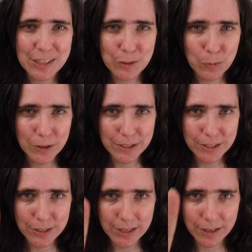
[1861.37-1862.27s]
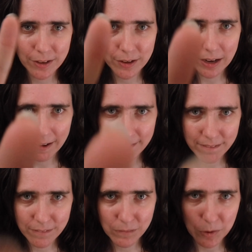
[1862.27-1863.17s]
just want to hear
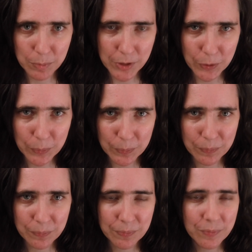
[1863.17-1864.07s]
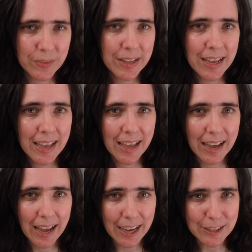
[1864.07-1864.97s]
from you.
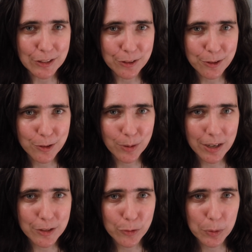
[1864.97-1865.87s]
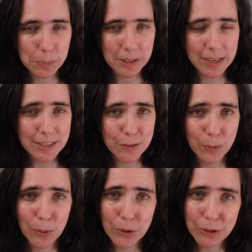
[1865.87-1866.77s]
I do try to reply
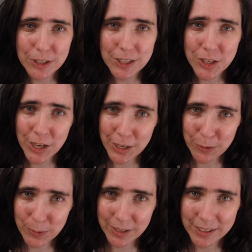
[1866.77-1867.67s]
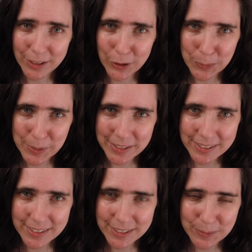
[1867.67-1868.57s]
to all genuine
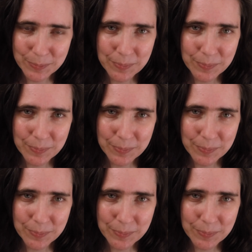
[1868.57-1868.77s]
comments,